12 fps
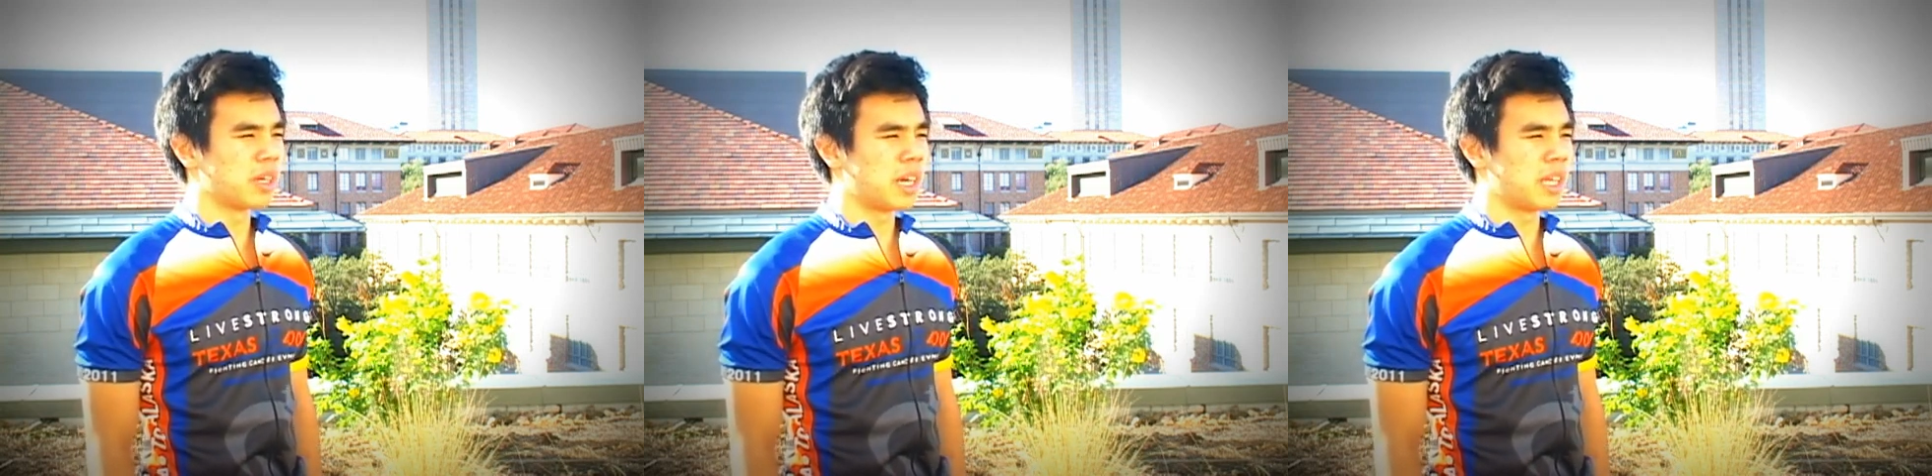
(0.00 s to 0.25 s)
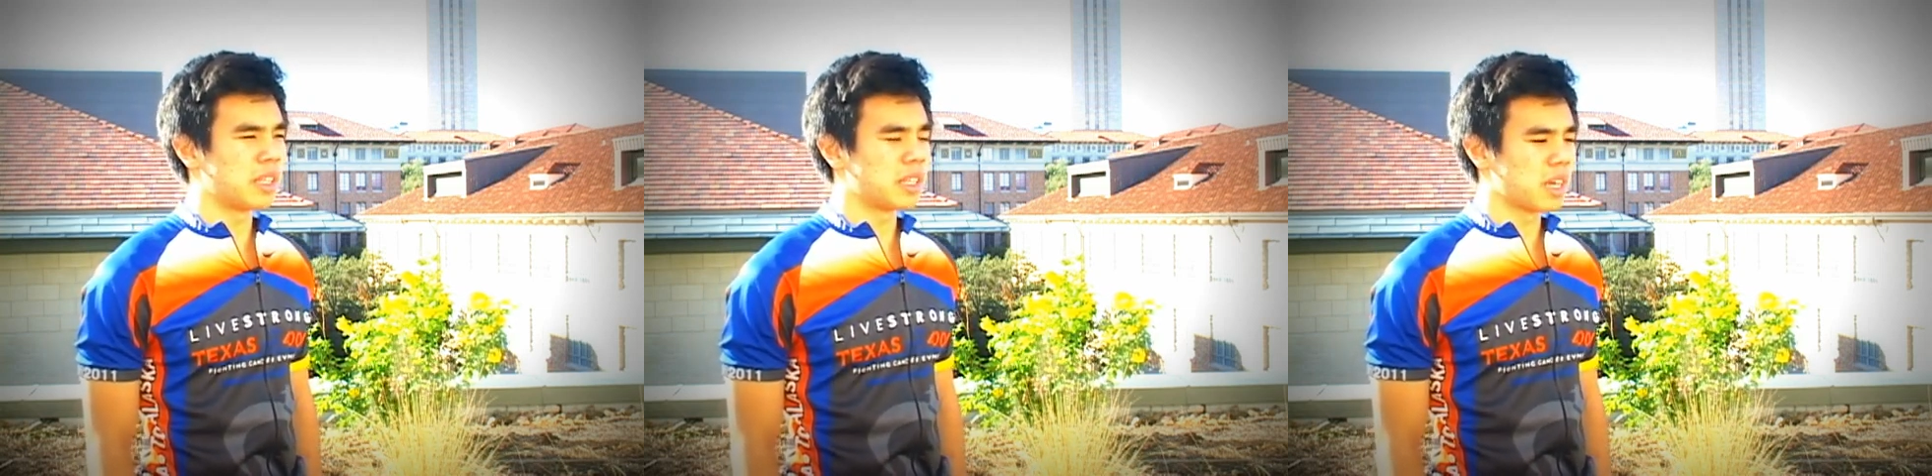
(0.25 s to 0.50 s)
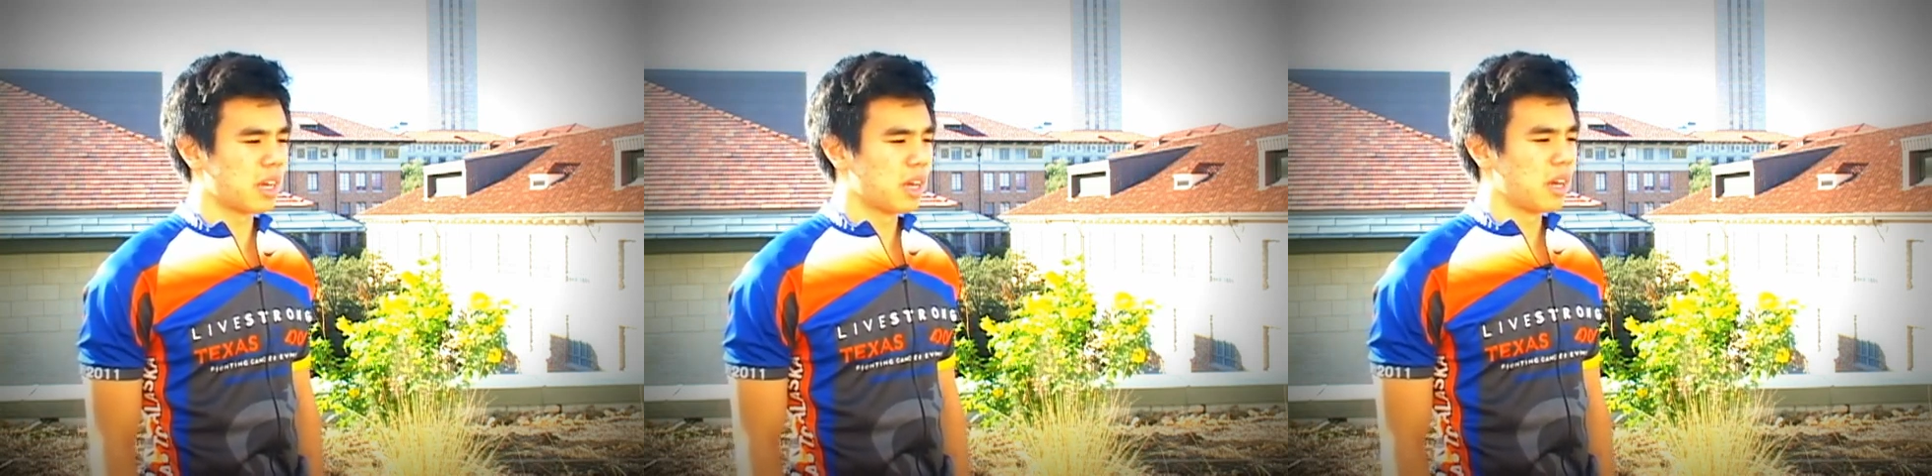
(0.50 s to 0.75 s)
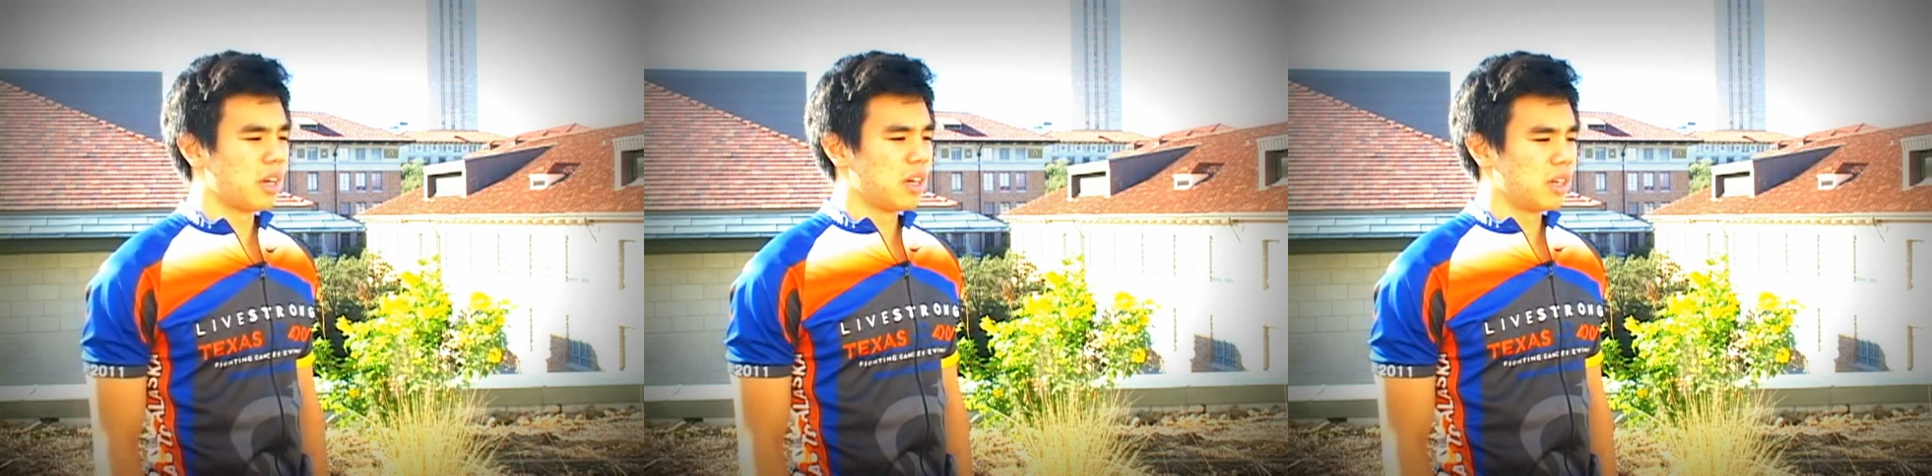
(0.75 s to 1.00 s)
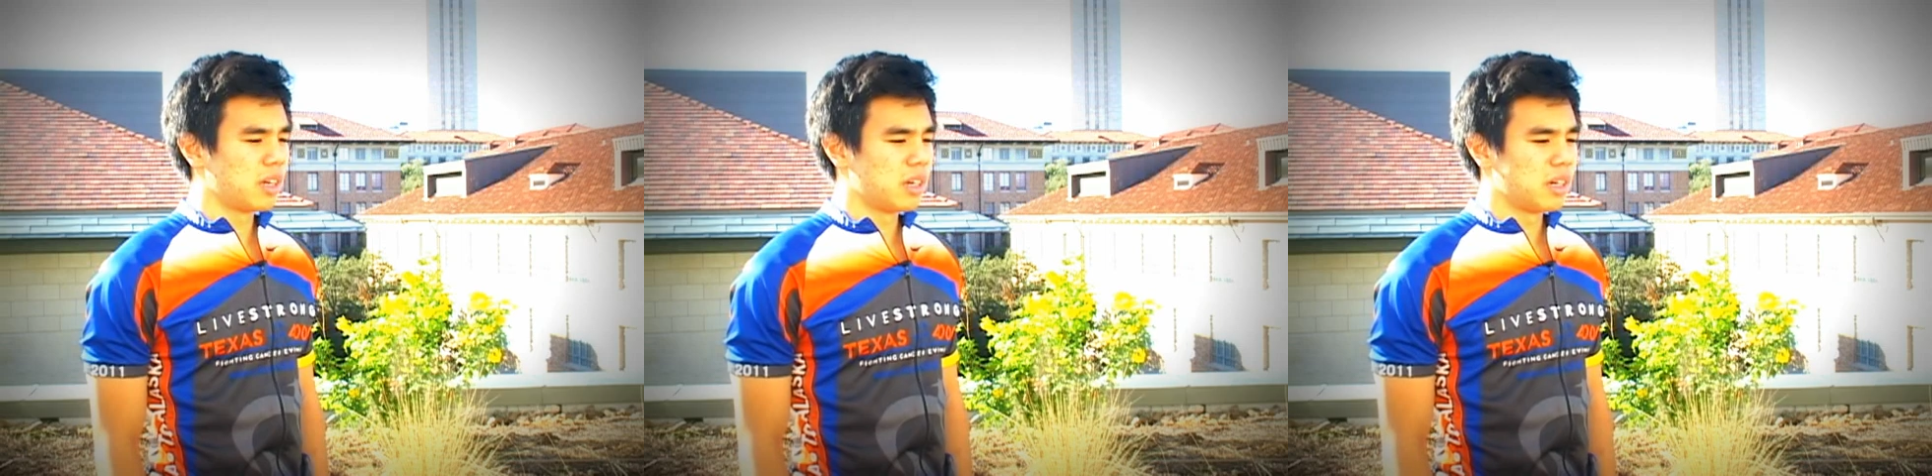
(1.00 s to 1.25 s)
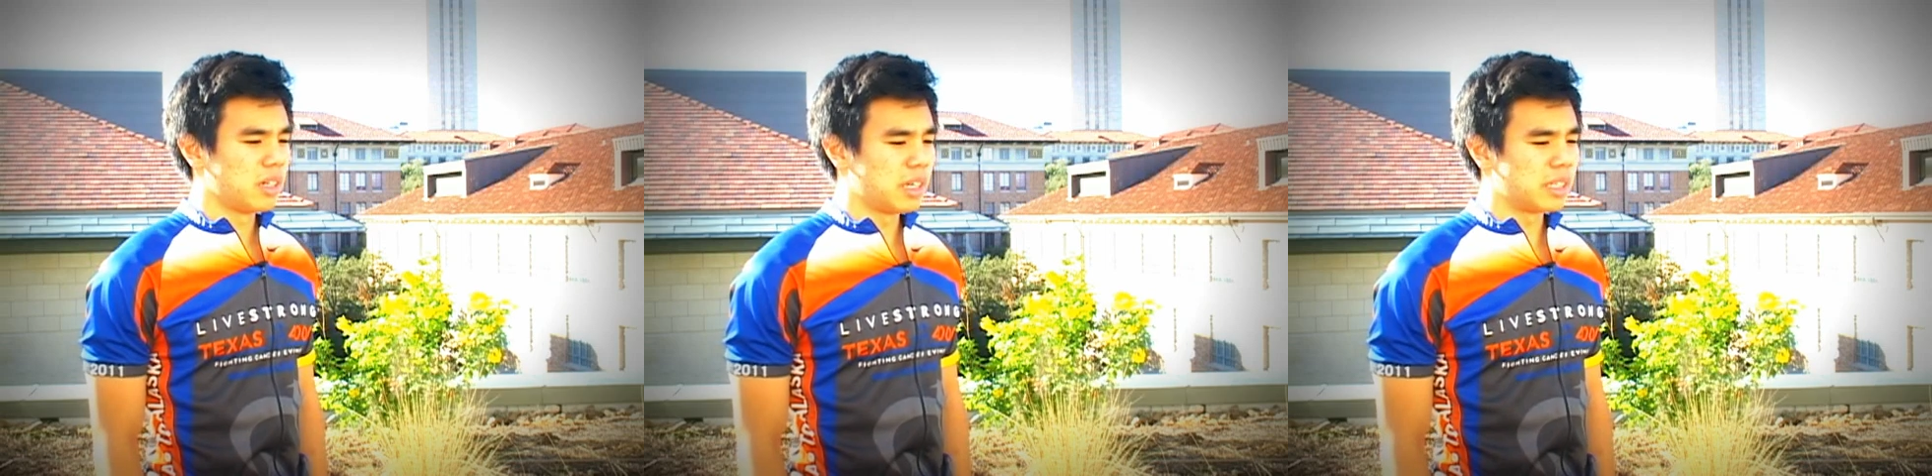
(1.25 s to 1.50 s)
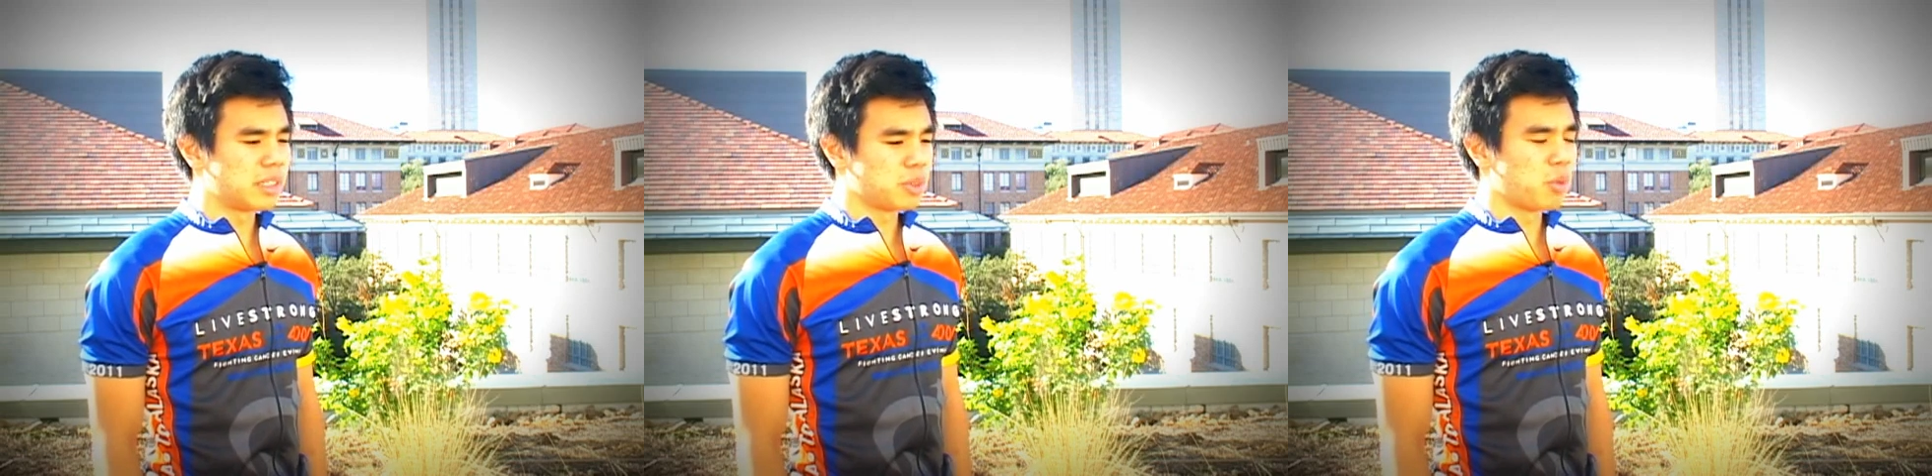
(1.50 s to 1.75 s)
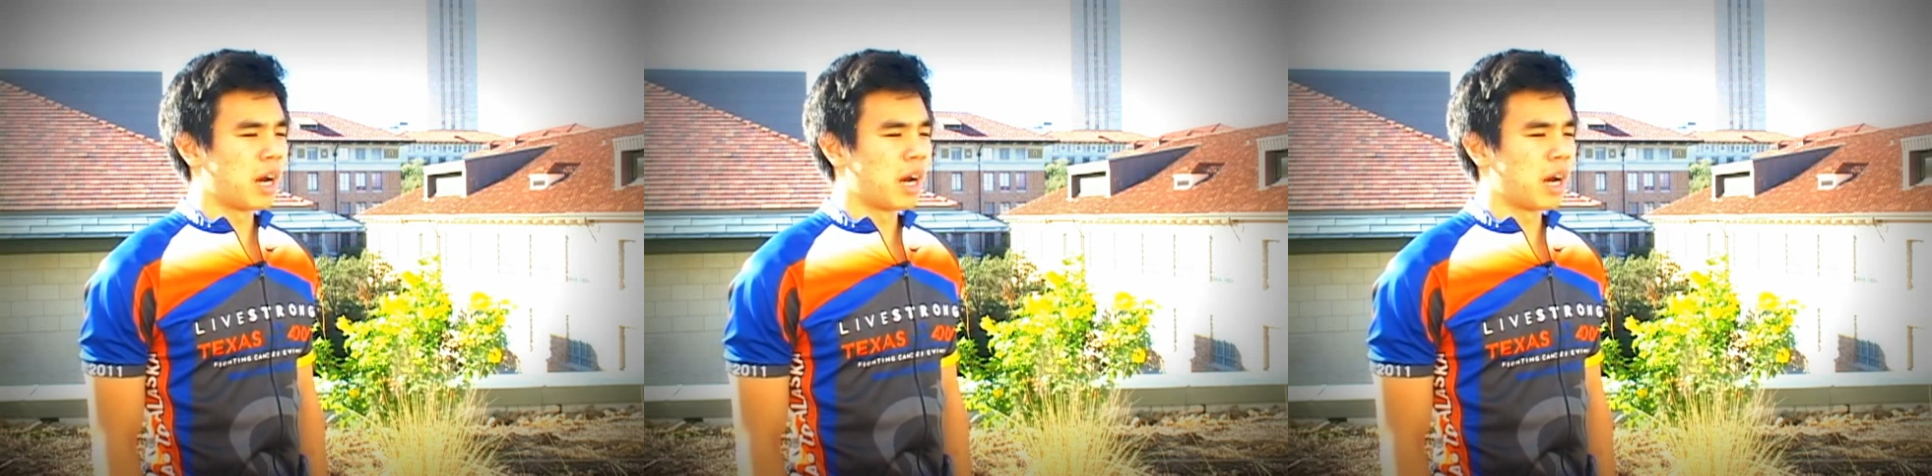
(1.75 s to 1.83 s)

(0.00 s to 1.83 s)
And it's